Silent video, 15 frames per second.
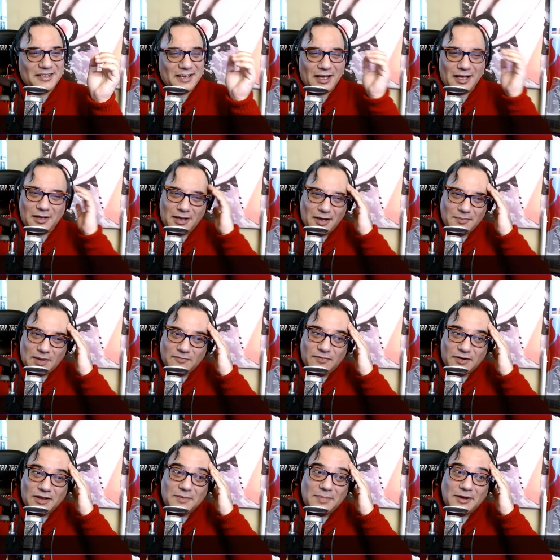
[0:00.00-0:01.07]
I'm
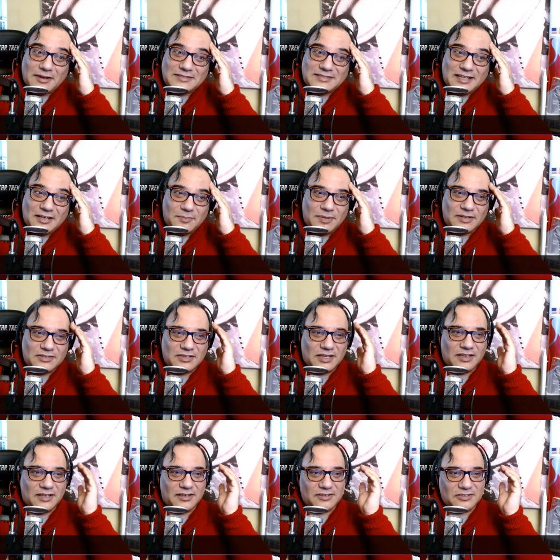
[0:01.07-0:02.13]
very embarrassed now, but
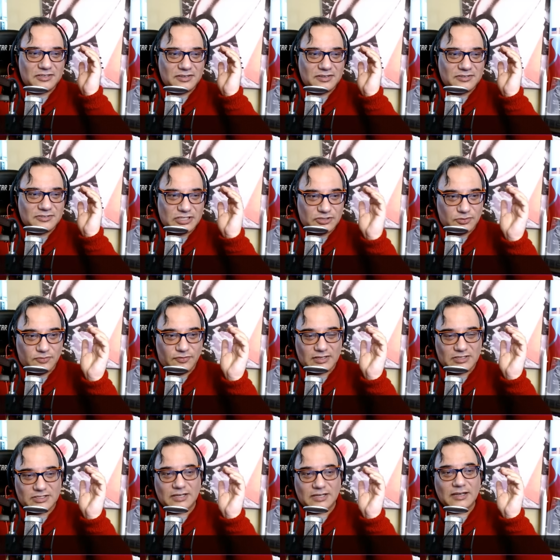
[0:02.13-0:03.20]

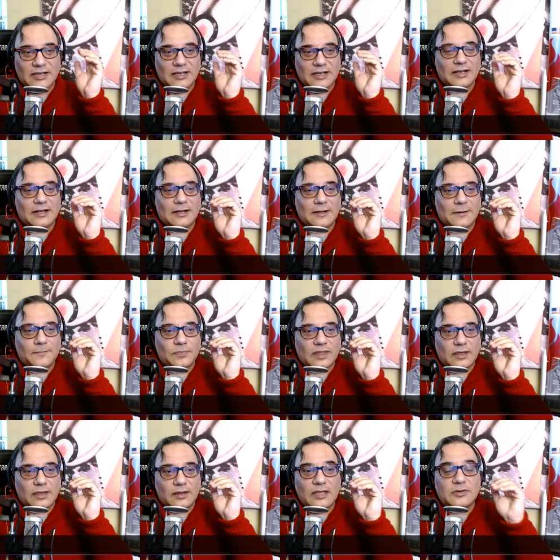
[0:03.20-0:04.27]
Geziravaci, and
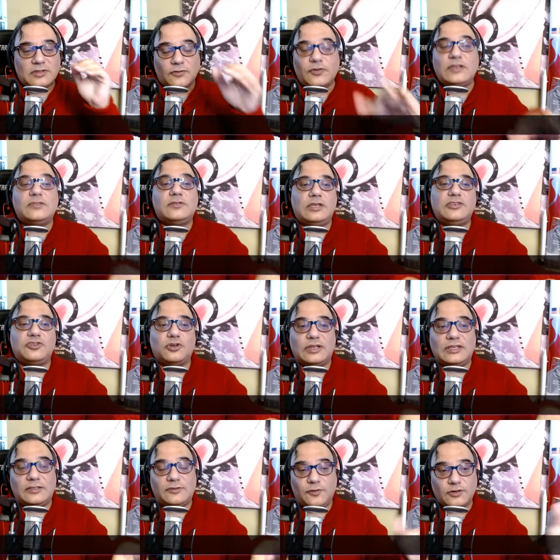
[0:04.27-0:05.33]
he was he's
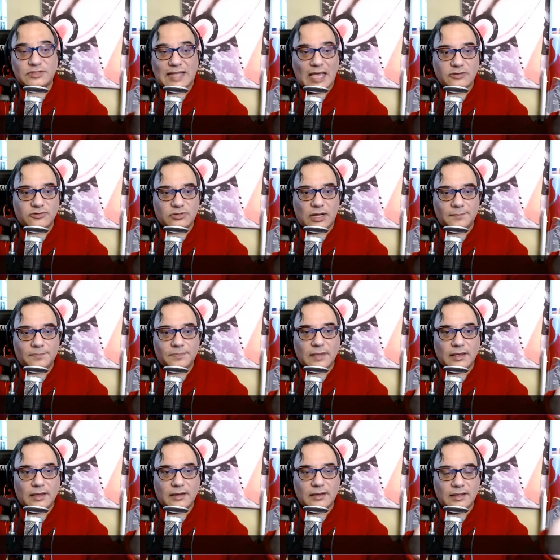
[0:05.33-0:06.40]
Turkey's first astronaut.
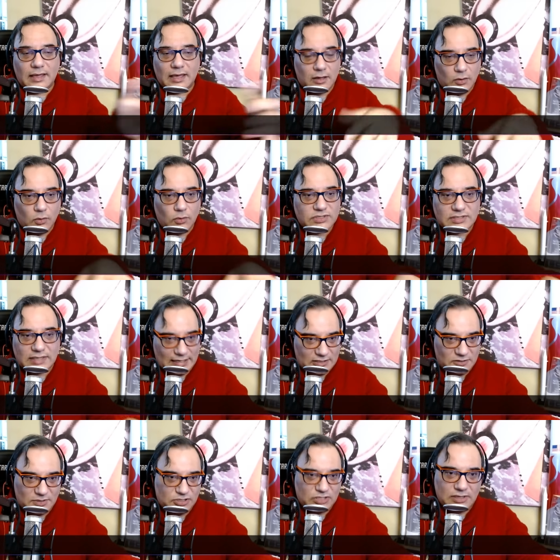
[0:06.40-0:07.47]
And he had a whole
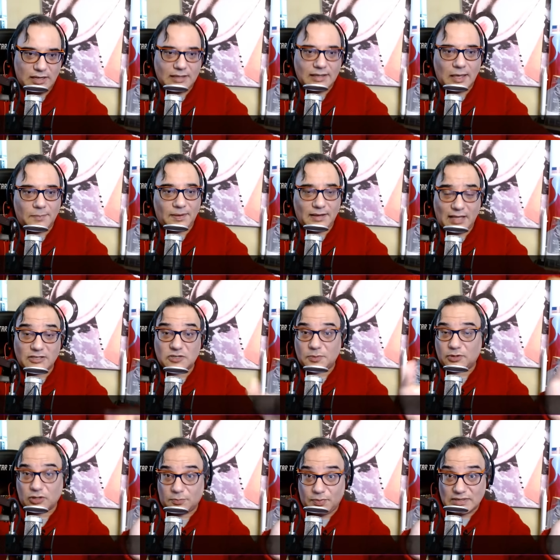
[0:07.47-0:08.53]
science mission and campaign. He actually
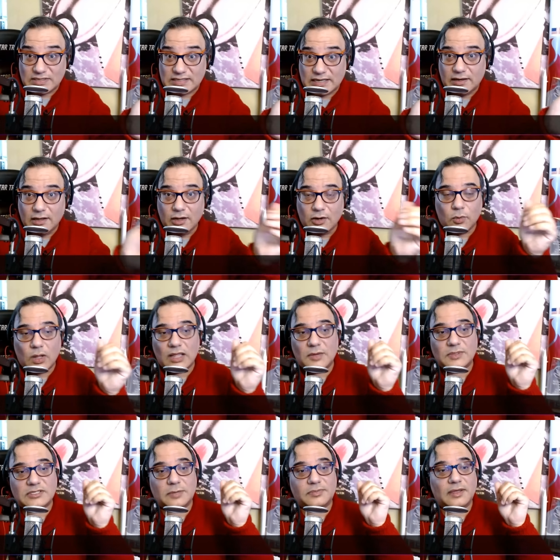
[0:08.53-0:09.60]
spoke to the president while he
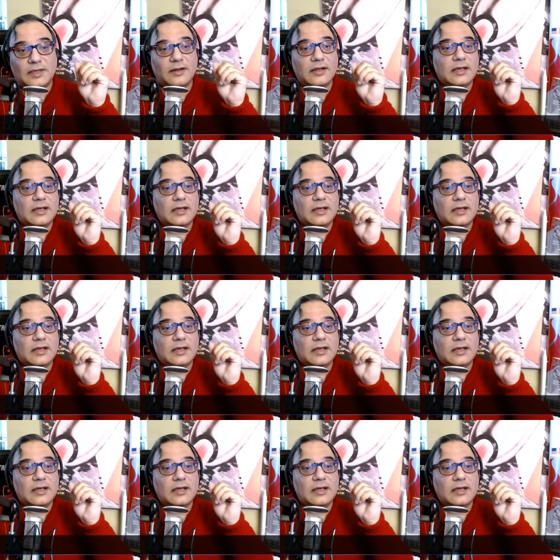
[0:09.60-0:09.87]
was up there.